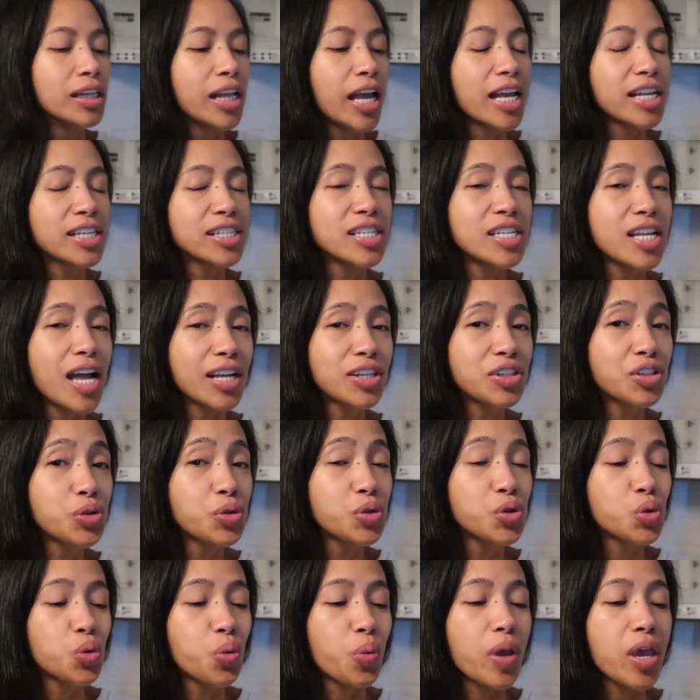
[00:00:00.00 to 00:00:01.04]
It's not too
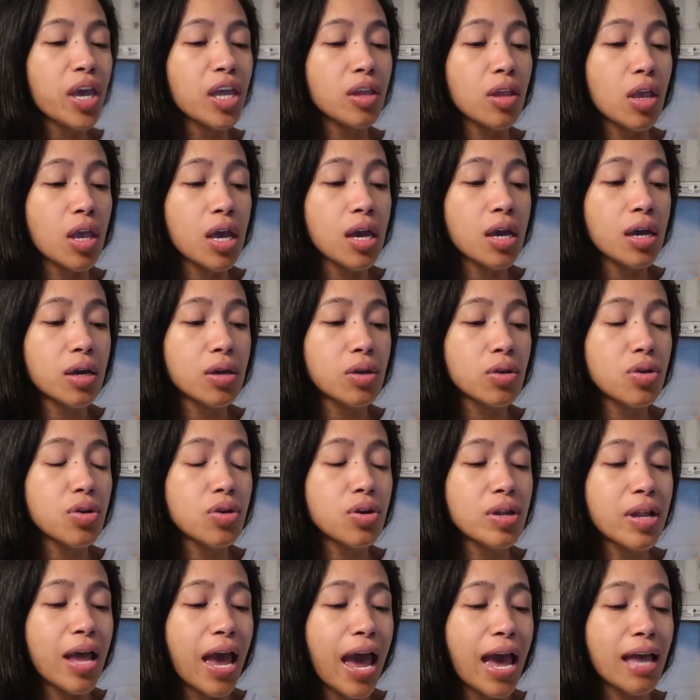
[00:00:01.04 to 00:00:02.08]
sweet. You
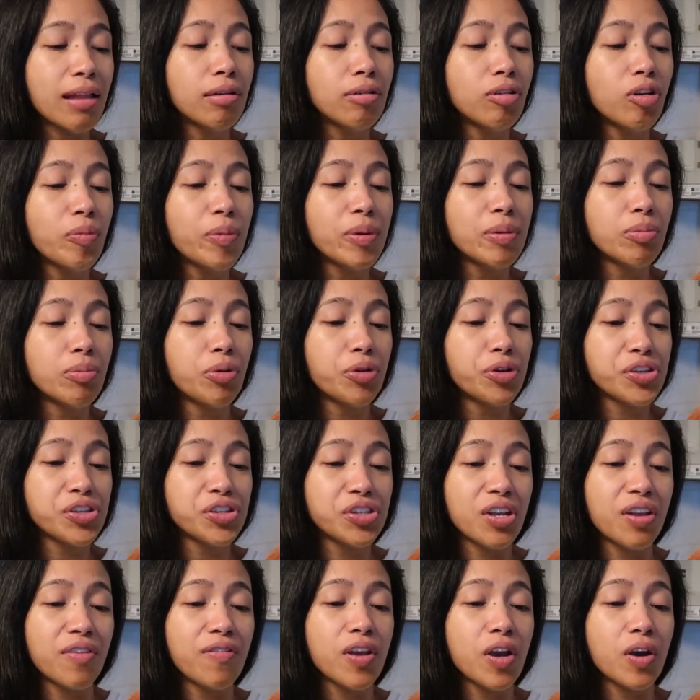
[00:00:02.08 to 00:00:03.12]
could add a little bit more
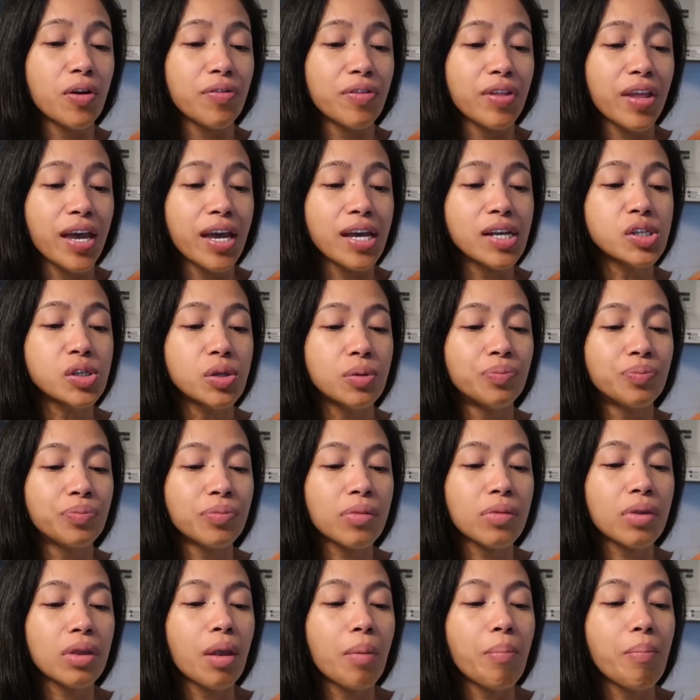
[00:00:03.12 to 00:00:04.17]
stevia on this,
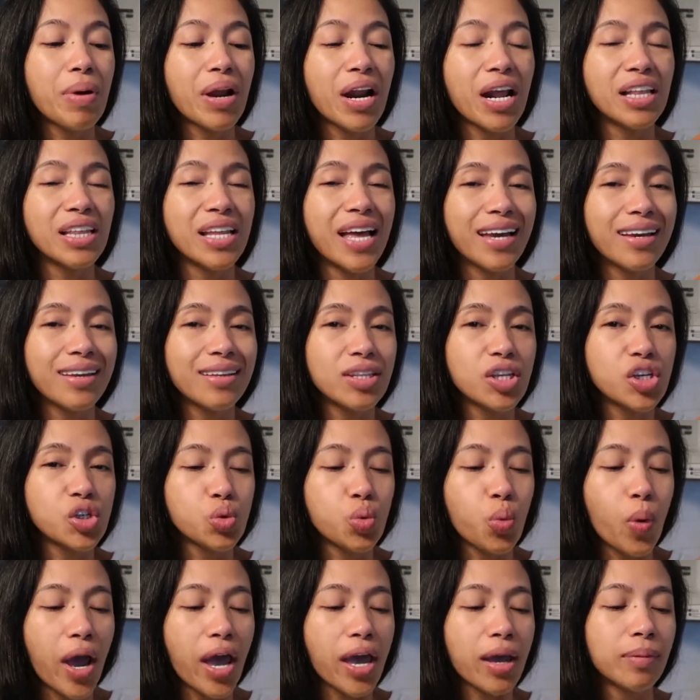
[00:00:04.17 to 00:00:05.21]
but I like it this
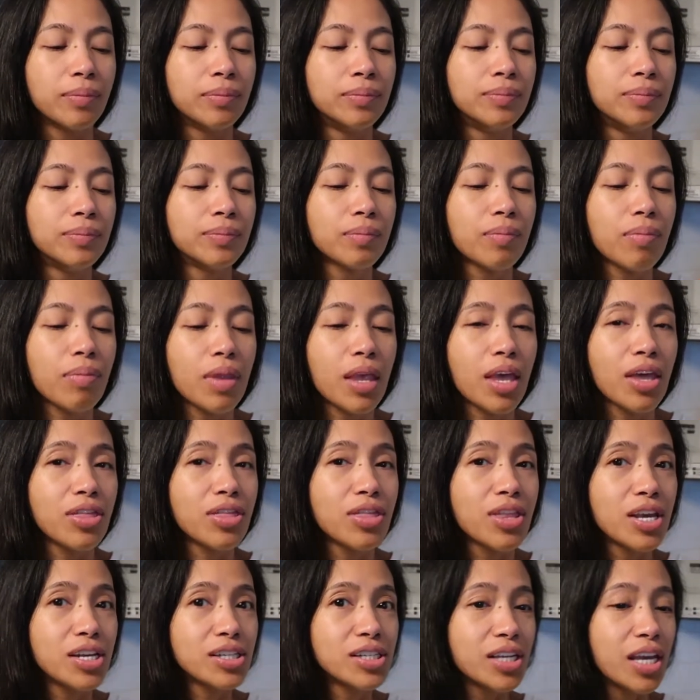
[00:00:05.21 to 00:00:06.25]
way.
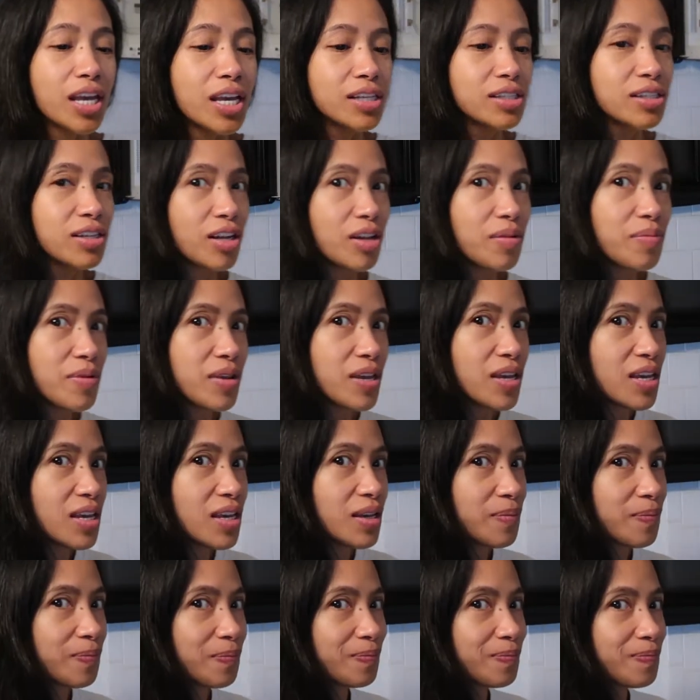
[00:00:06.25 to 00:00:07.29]
This is going to be,
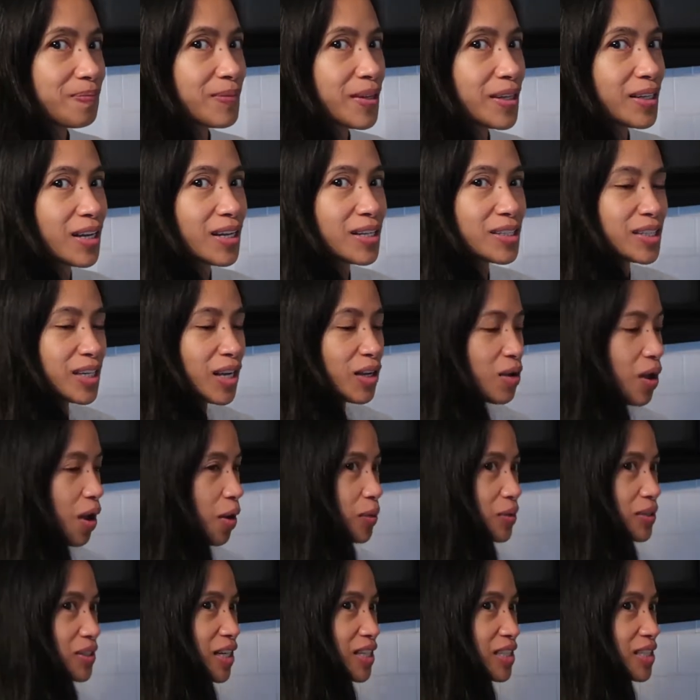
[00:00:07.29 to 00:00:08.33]
I'm not going to tell you how
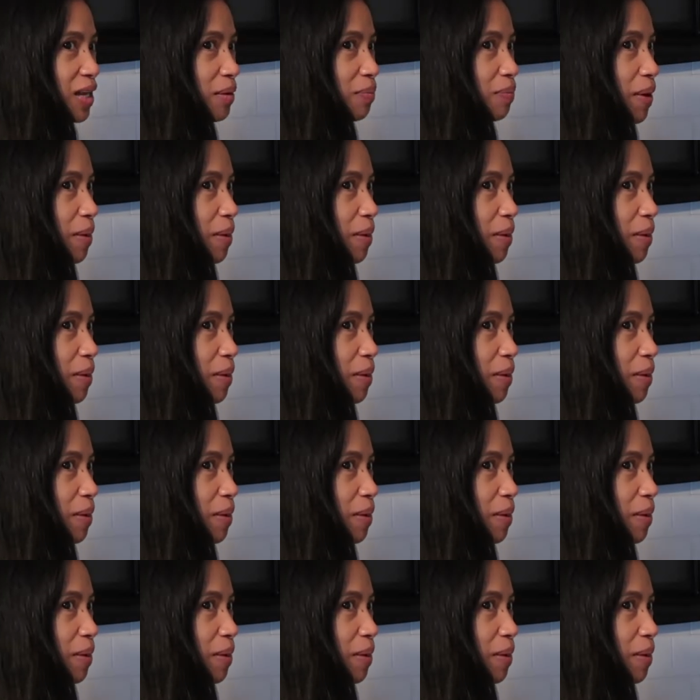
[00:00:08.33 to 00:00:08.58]
it tastes like.